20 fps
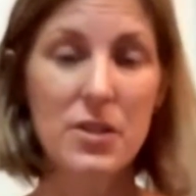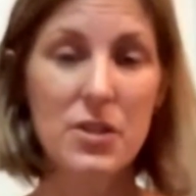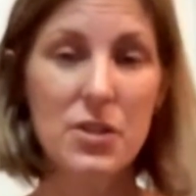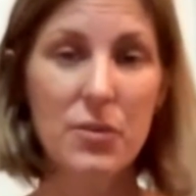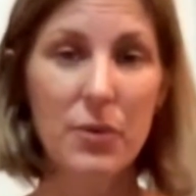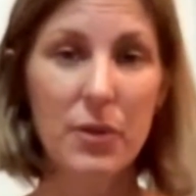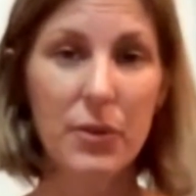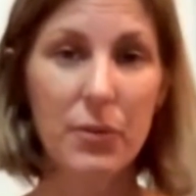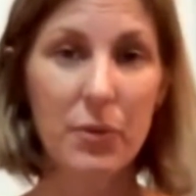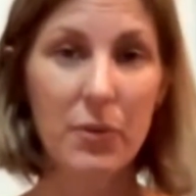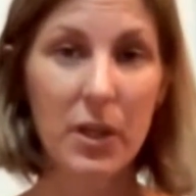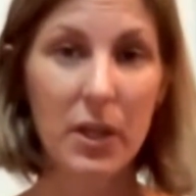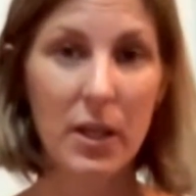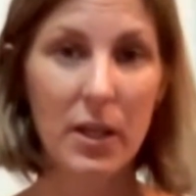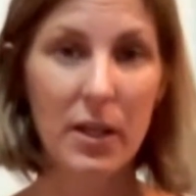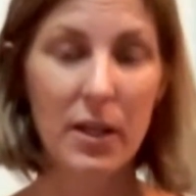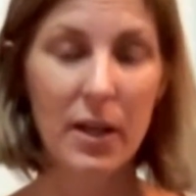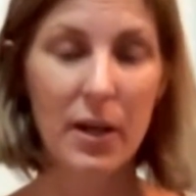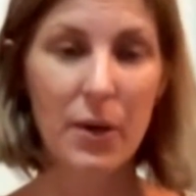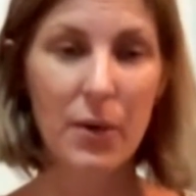So what we
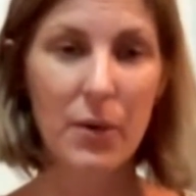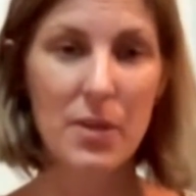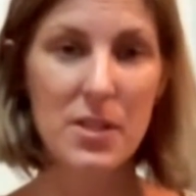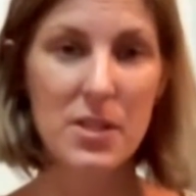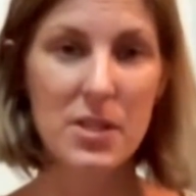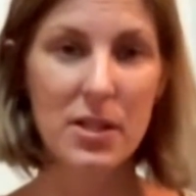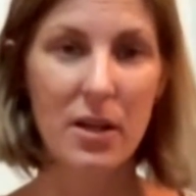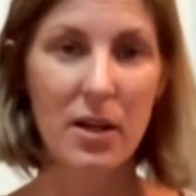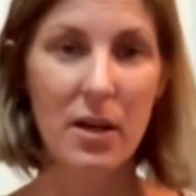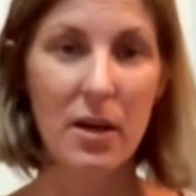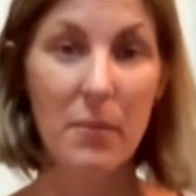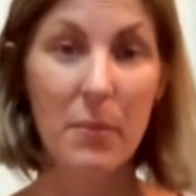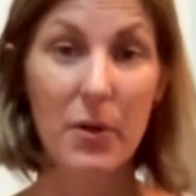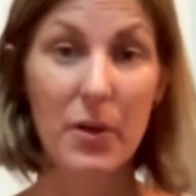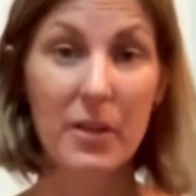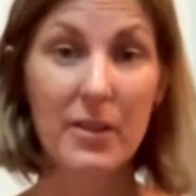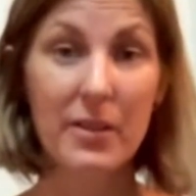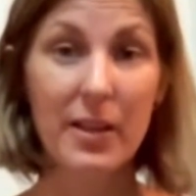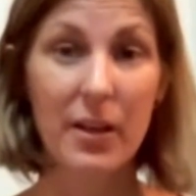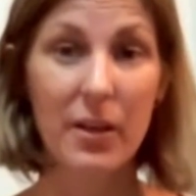need now is the
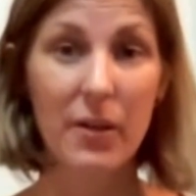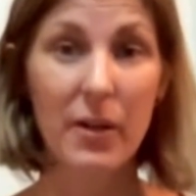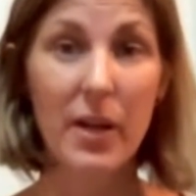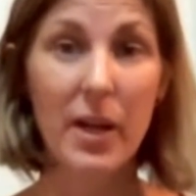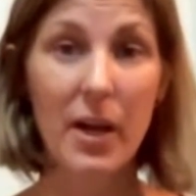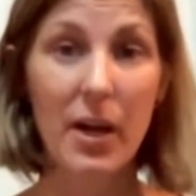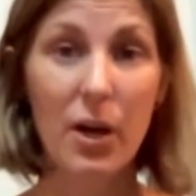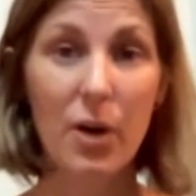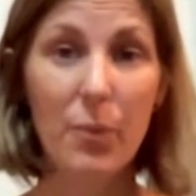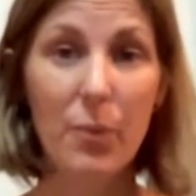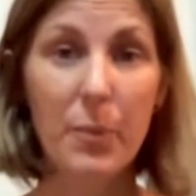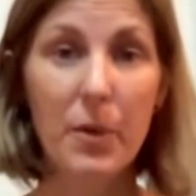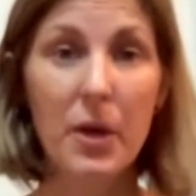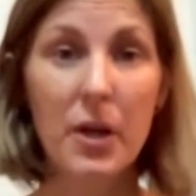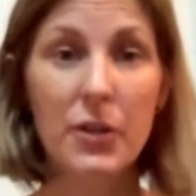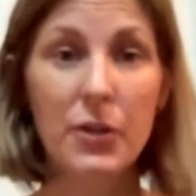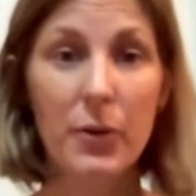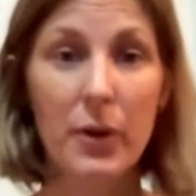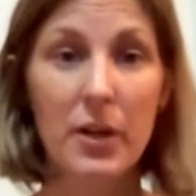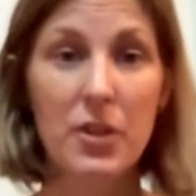monetary help
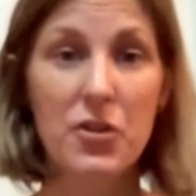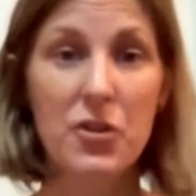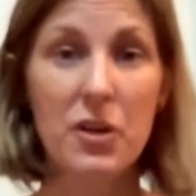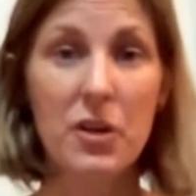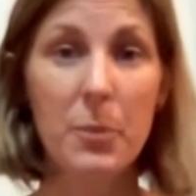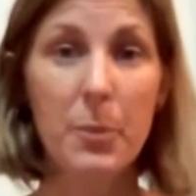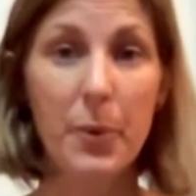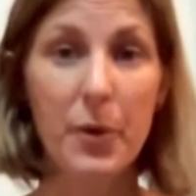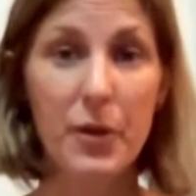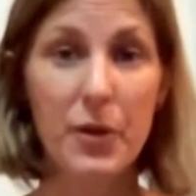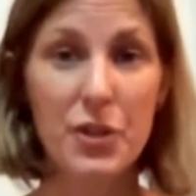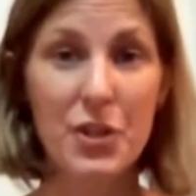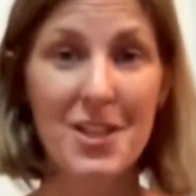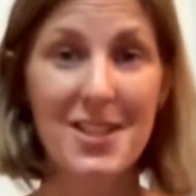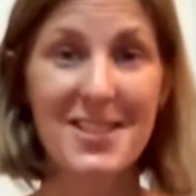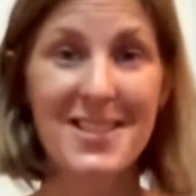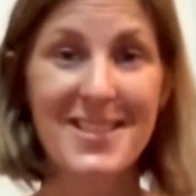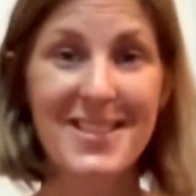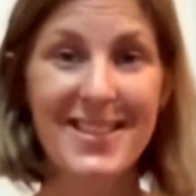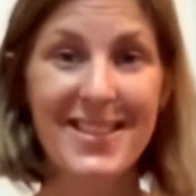to actually
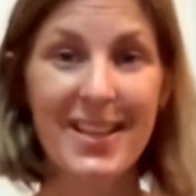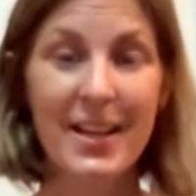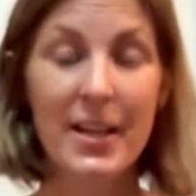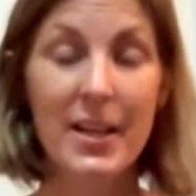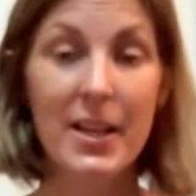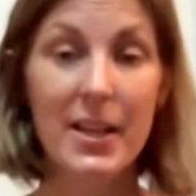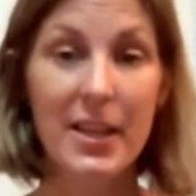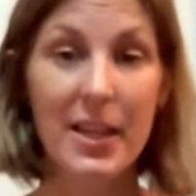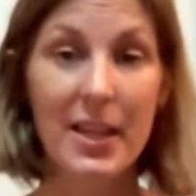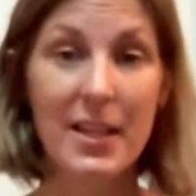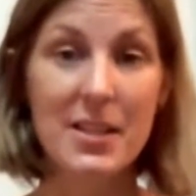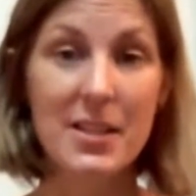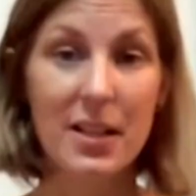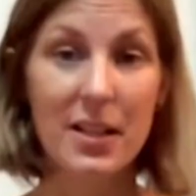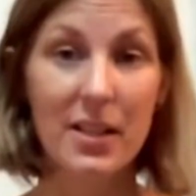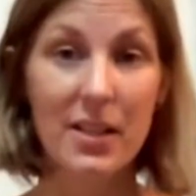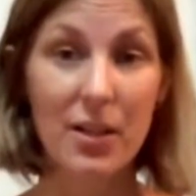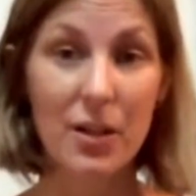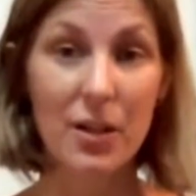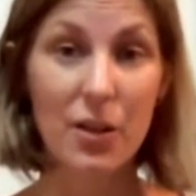purchase things
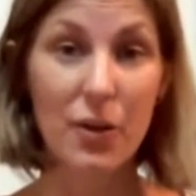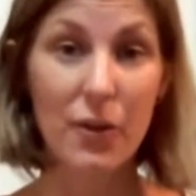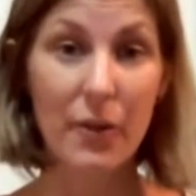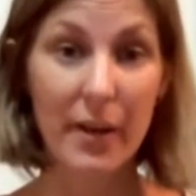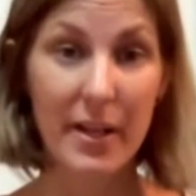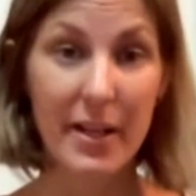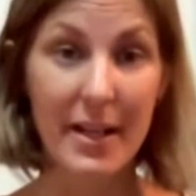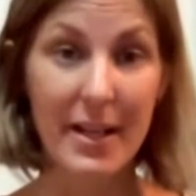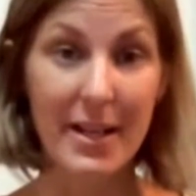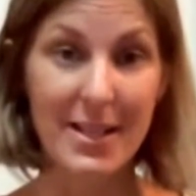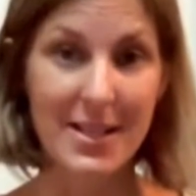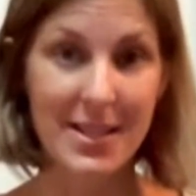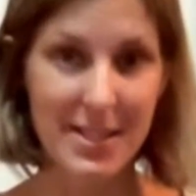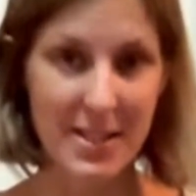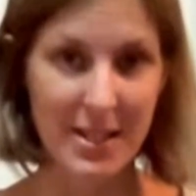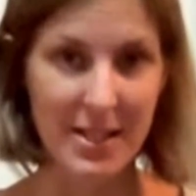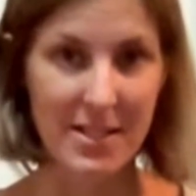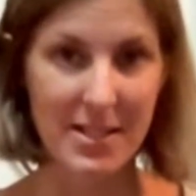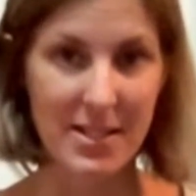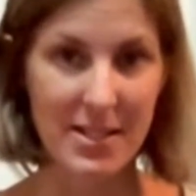that already
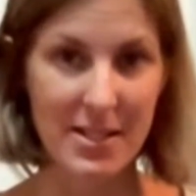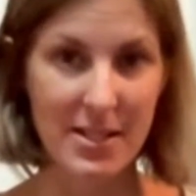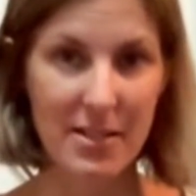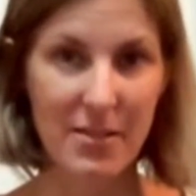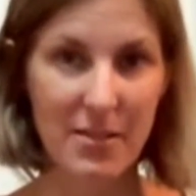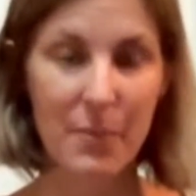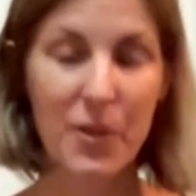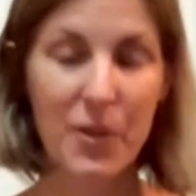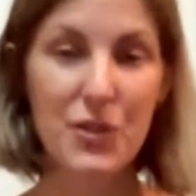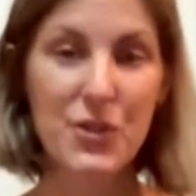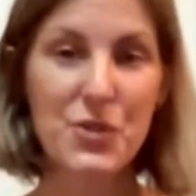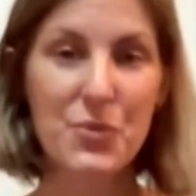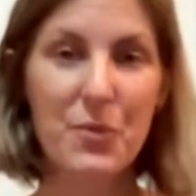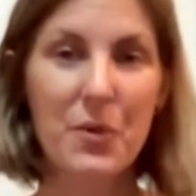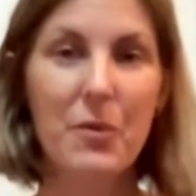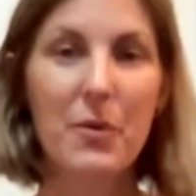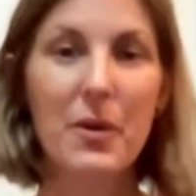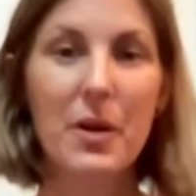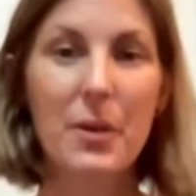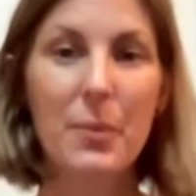exist because we
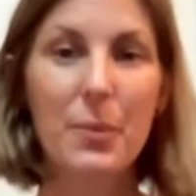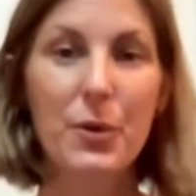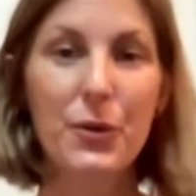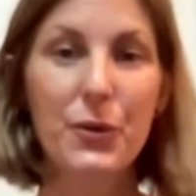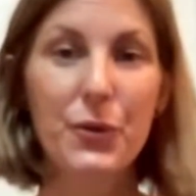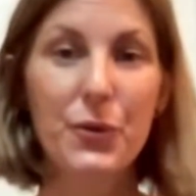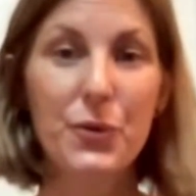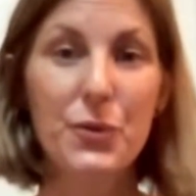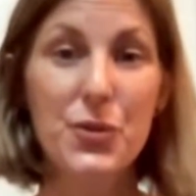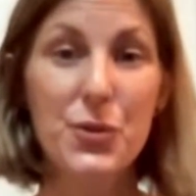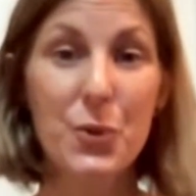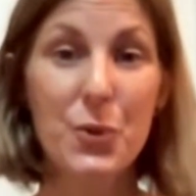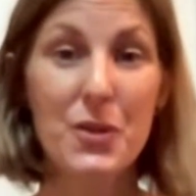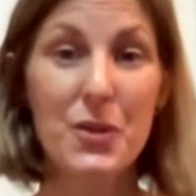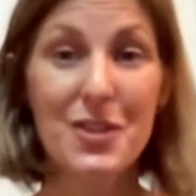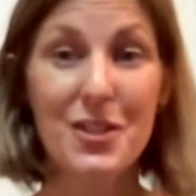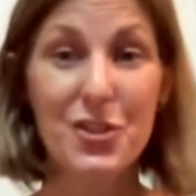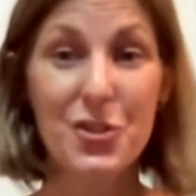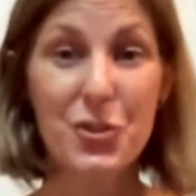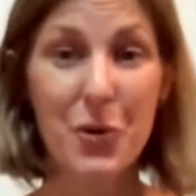were able to
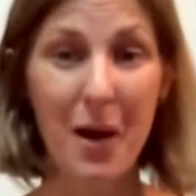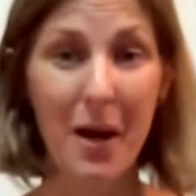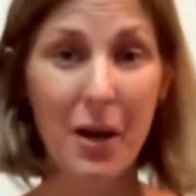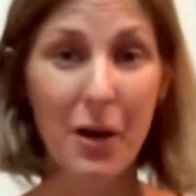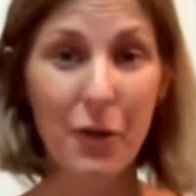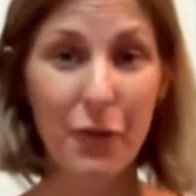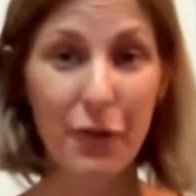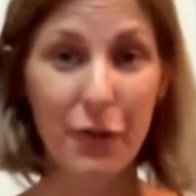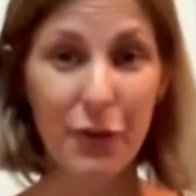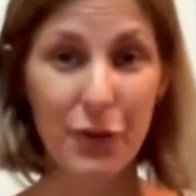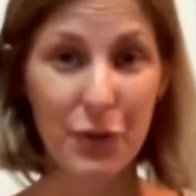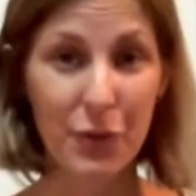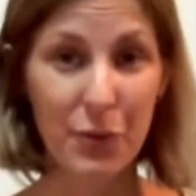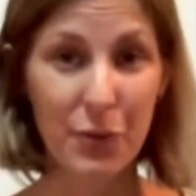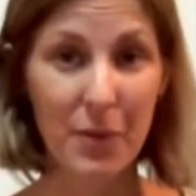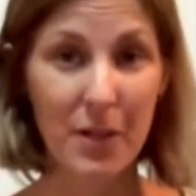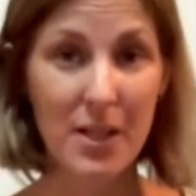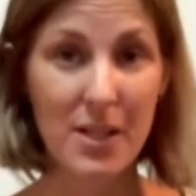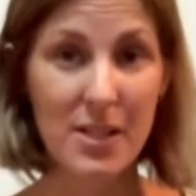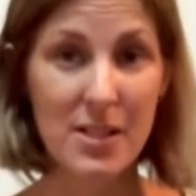source a truck for two
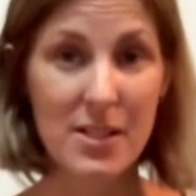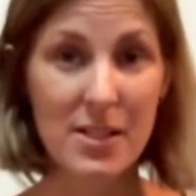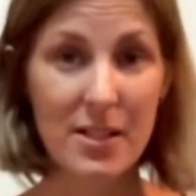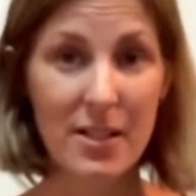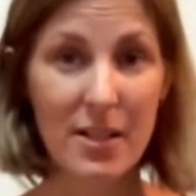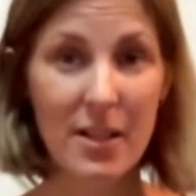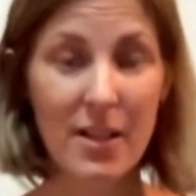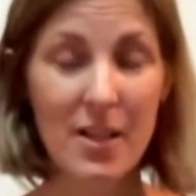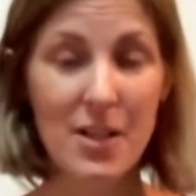weeks.